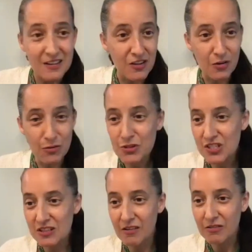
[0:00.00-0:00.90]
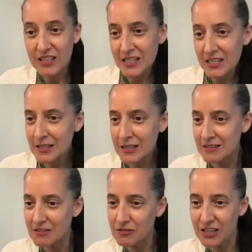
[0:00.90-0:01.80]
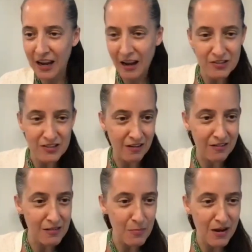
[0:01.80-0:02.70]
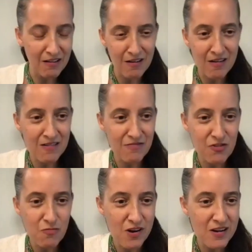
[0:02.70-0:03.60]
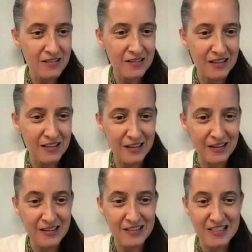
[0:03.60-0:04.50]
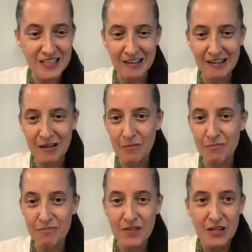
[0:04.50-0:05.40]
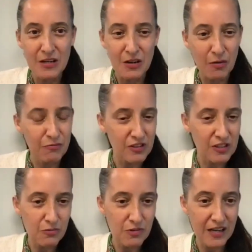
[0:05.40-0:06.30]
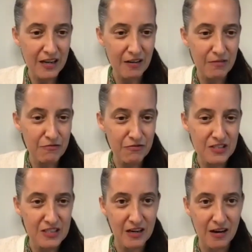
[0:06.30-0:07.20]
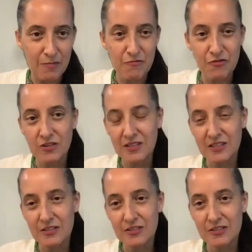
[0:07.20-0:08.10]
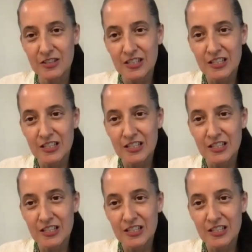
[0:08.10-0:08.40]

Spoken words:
go slowly, and you can have us on in the background if you want. And hopefully we'll have time for a little